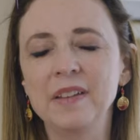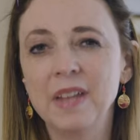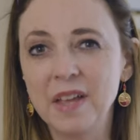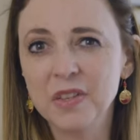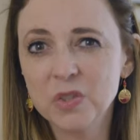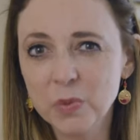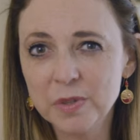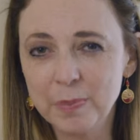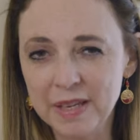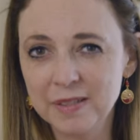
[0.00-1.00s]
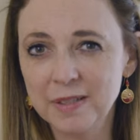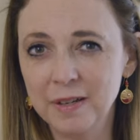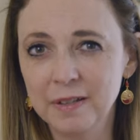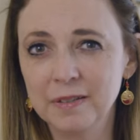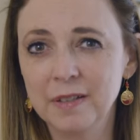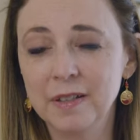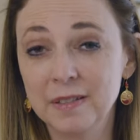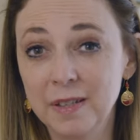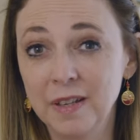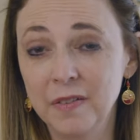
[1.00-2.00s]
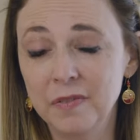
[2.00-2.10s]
And, and this was based on a study